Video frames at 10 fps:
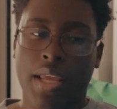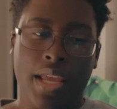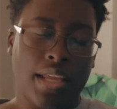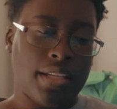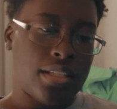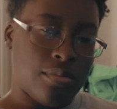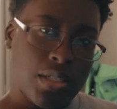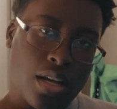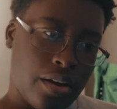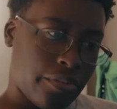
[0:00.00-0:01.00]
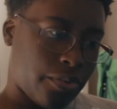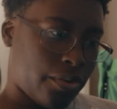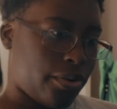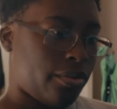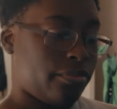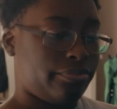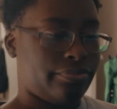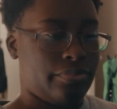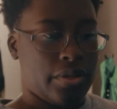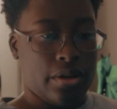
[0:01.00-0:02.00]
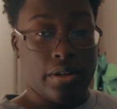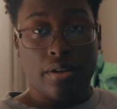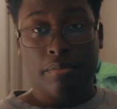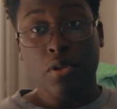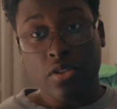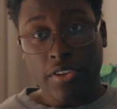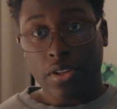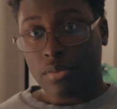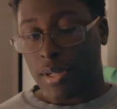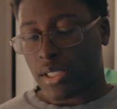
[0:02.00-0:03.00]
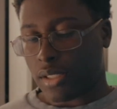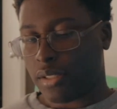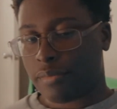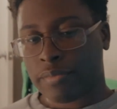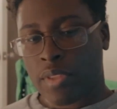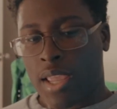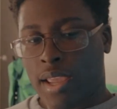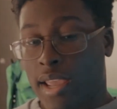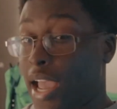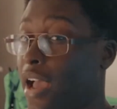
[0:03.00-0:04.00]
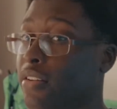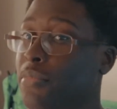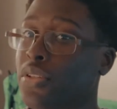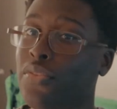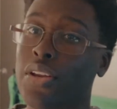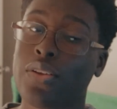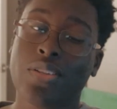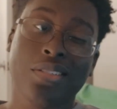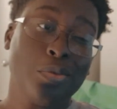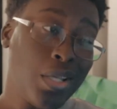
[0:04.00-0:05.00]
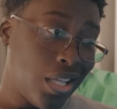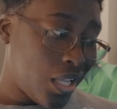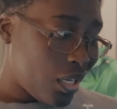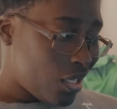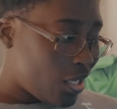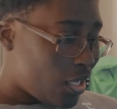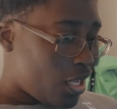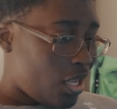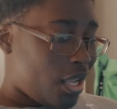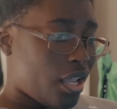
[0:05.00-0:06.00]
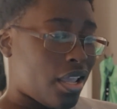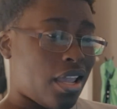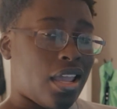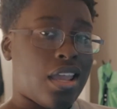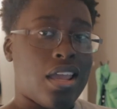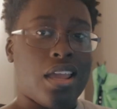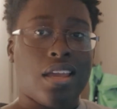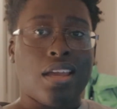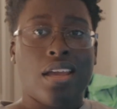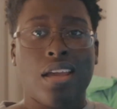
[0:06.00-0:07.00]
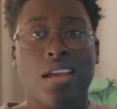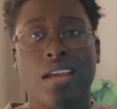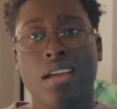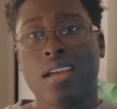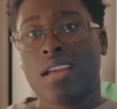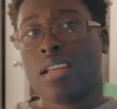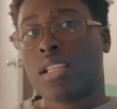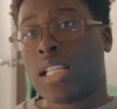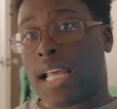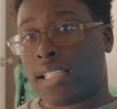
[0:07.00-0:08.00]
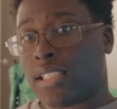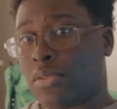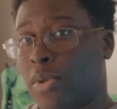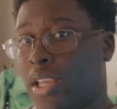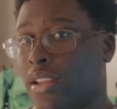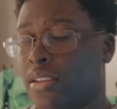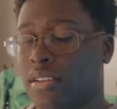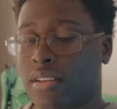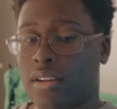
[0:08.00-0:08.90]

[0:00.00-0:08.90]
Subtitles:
a cinematographer, music videos basically. I have a music video this weekend at Classics Weekend